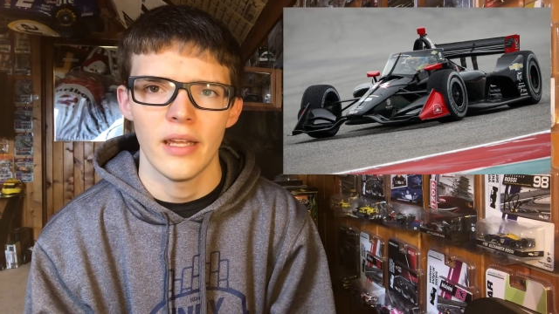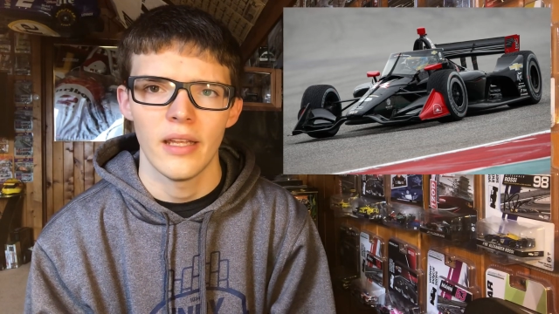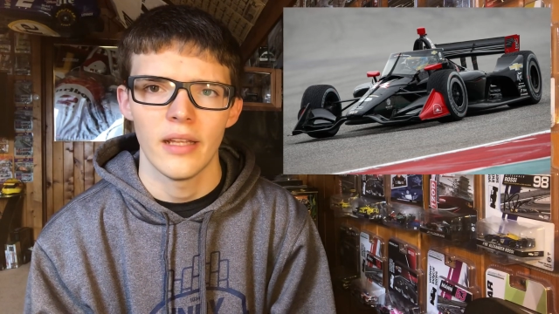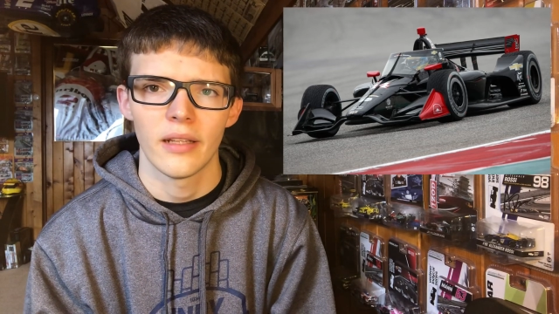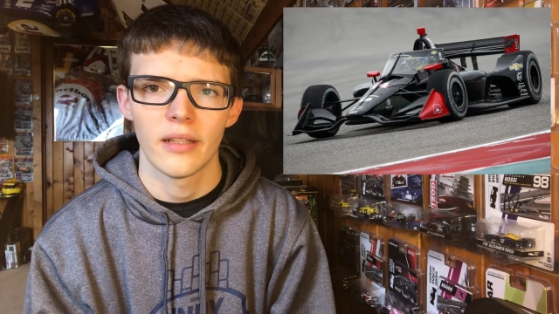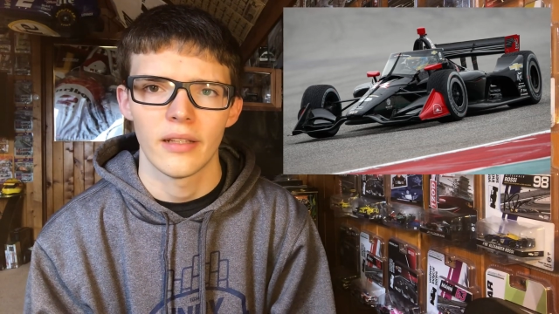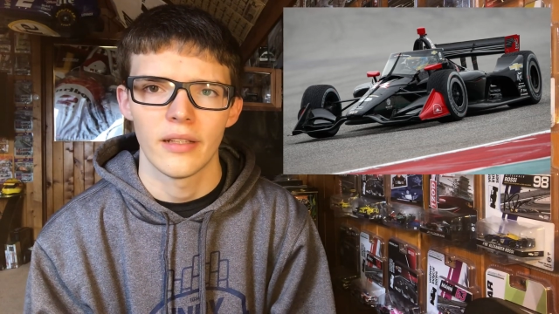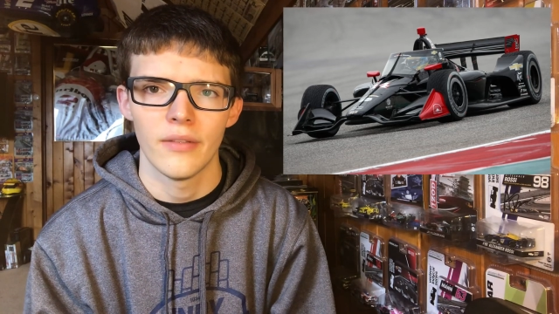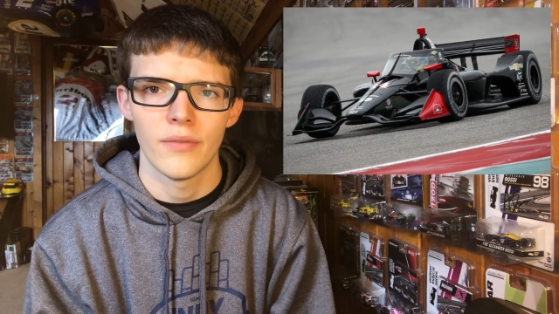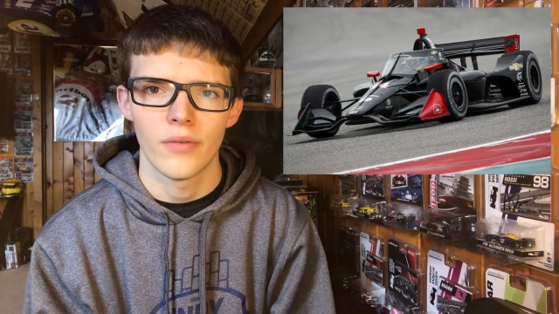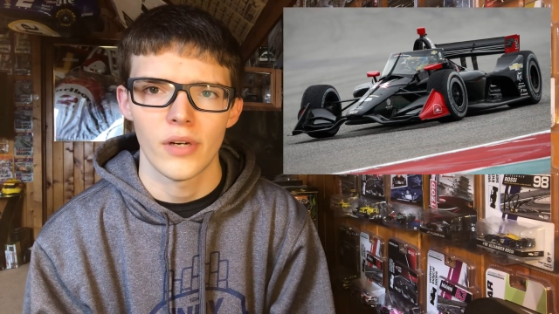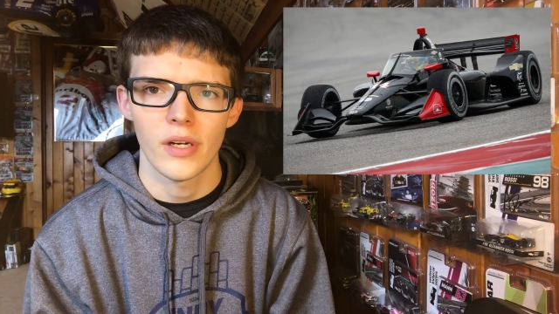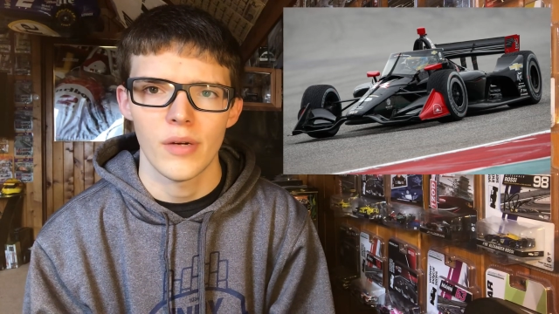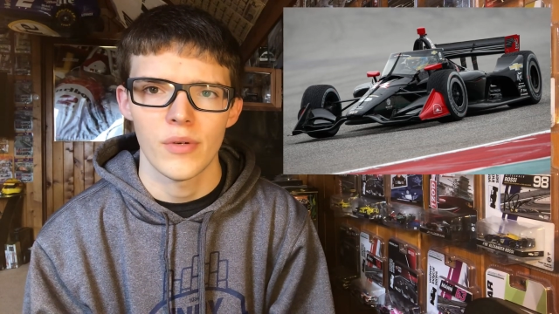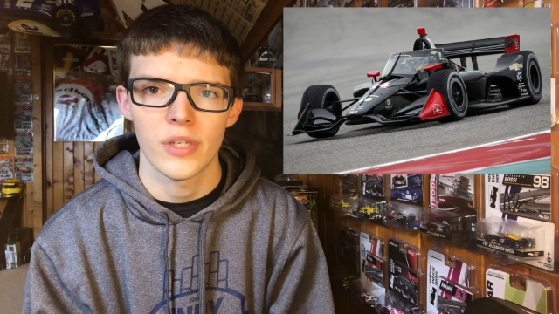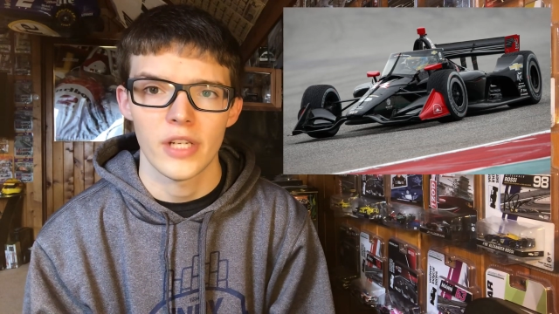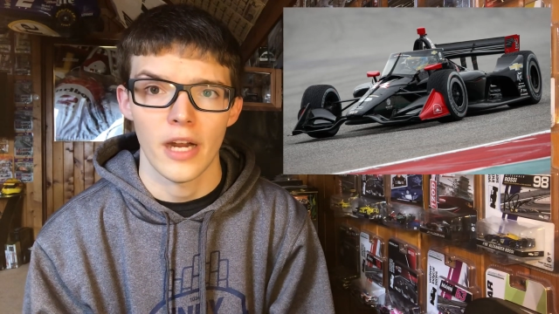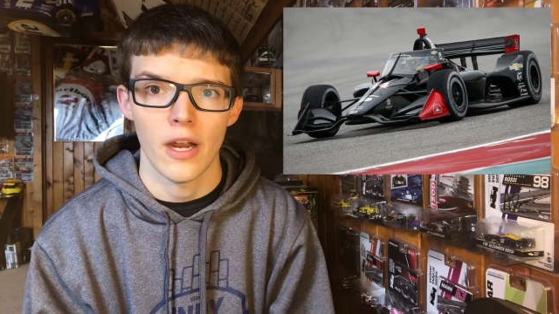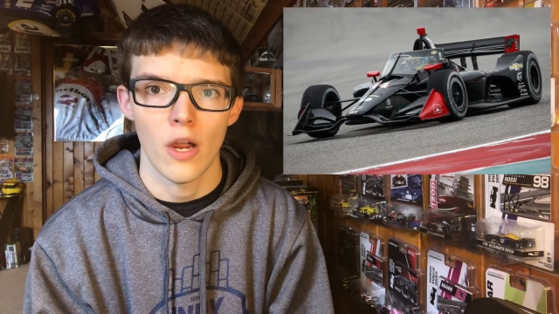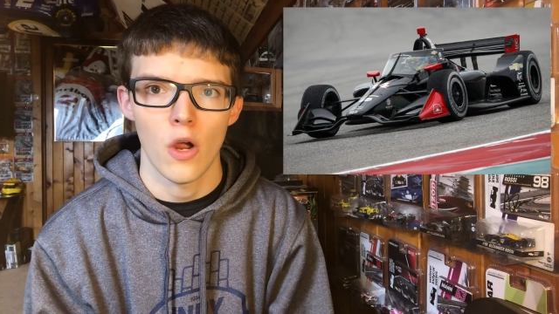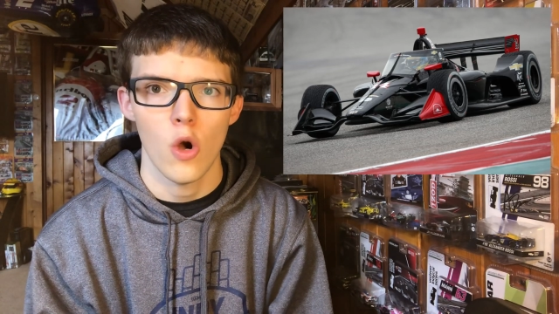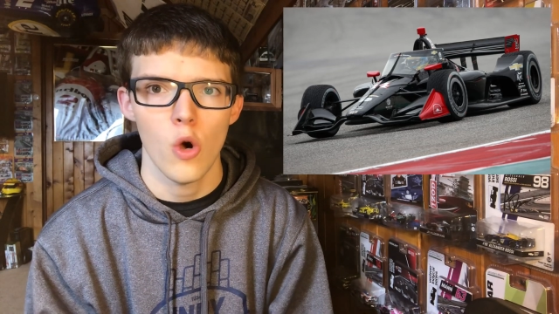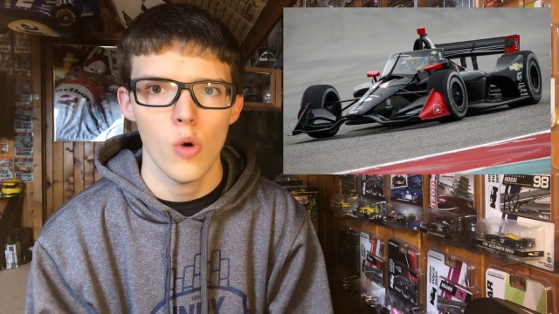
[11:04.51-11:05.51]
livery, which
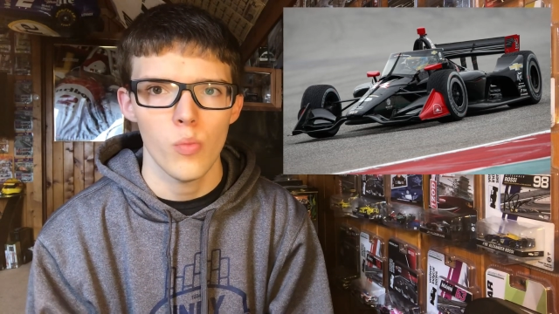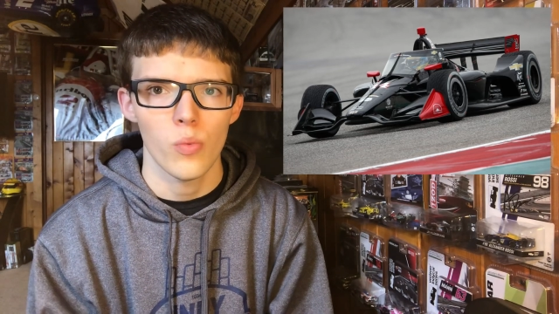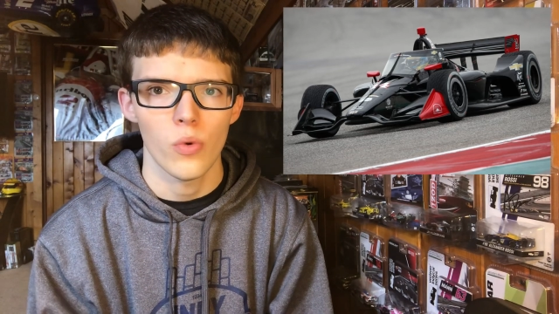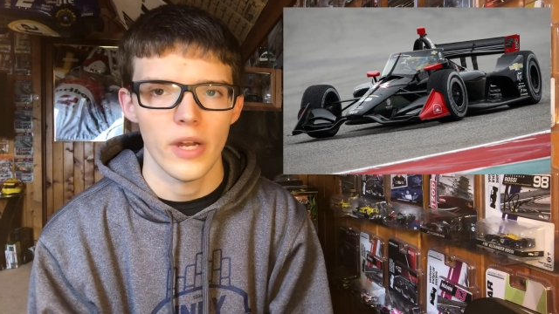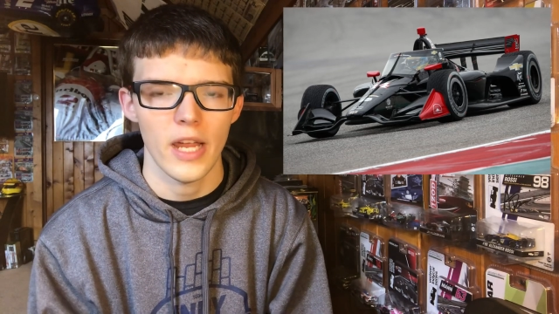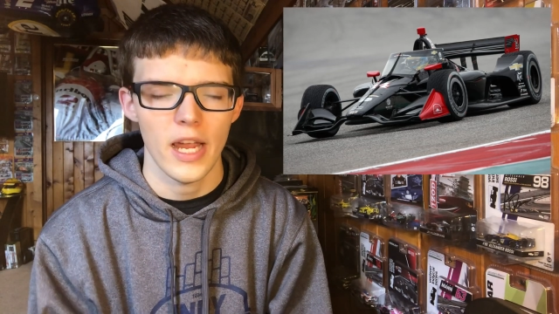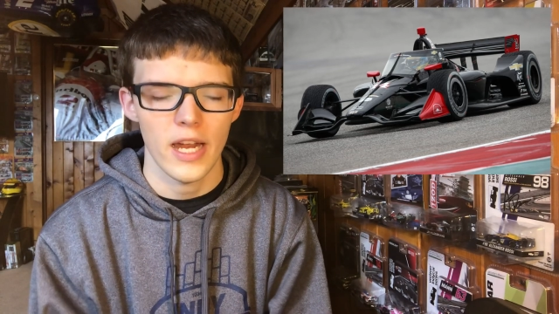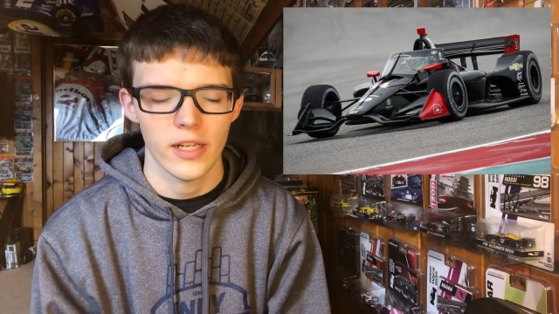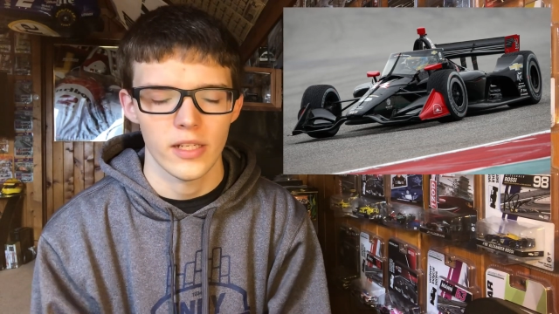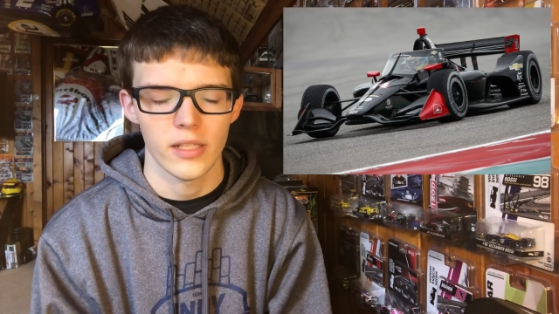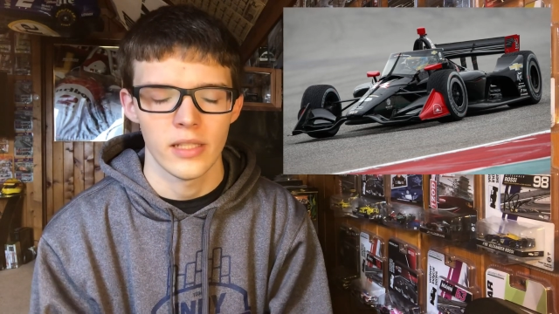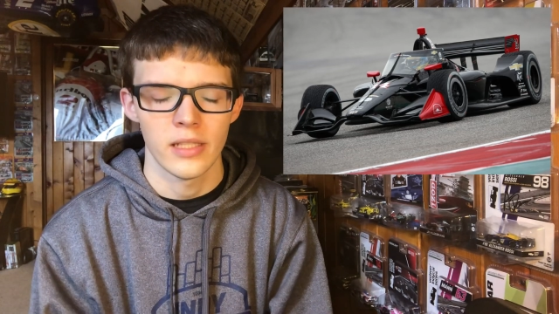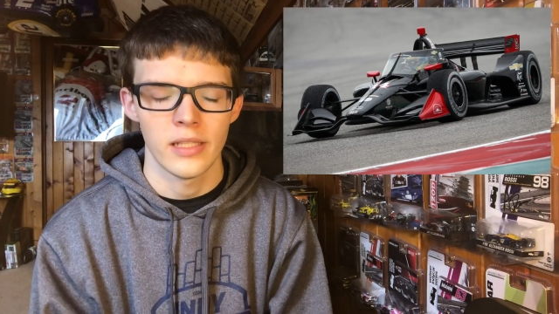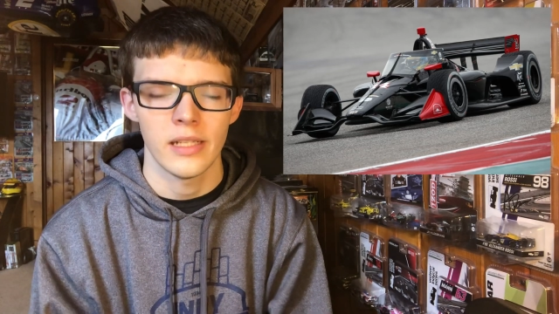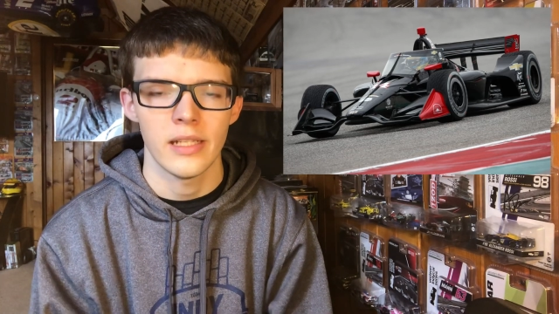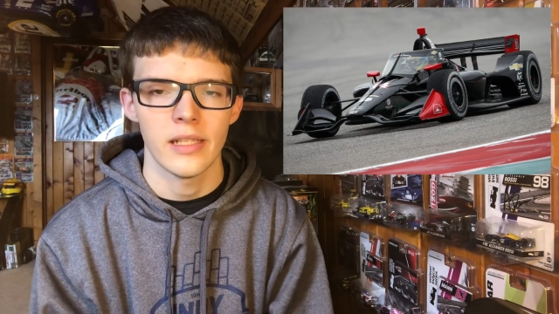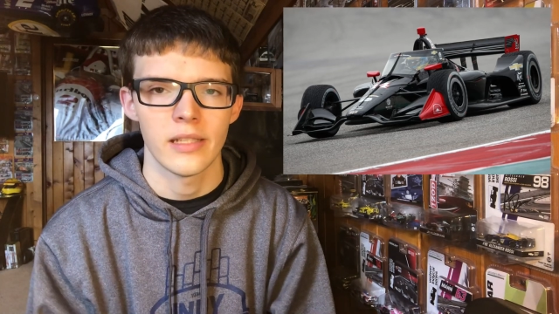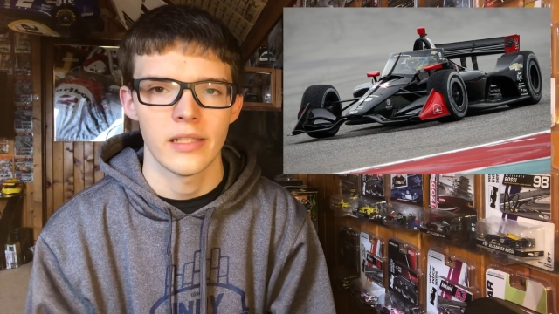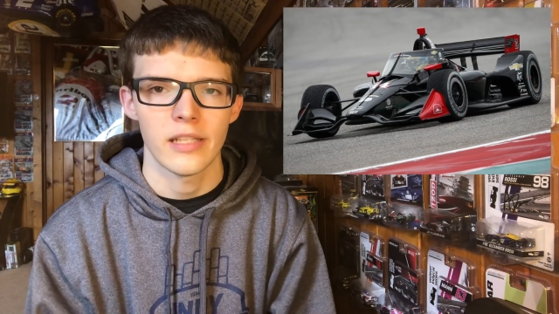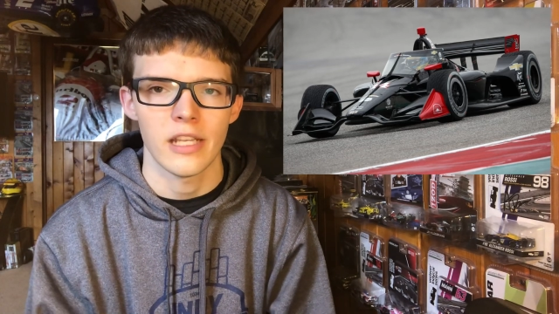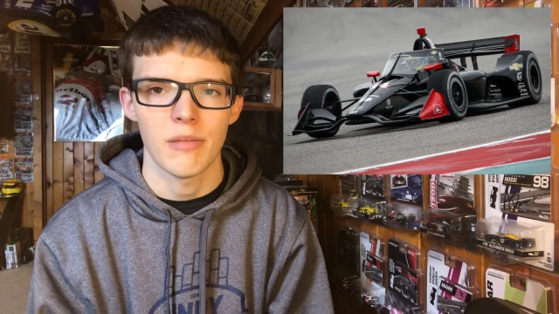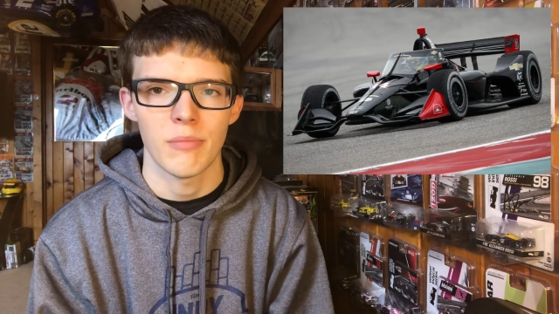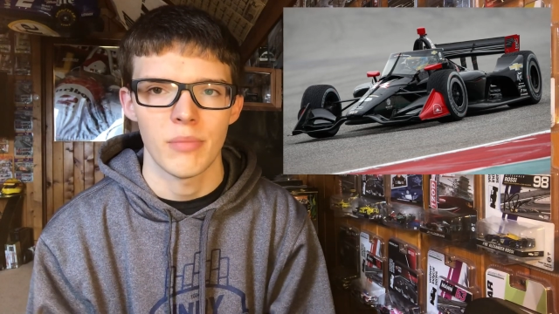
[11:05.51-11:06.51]
I hope we actually see at St.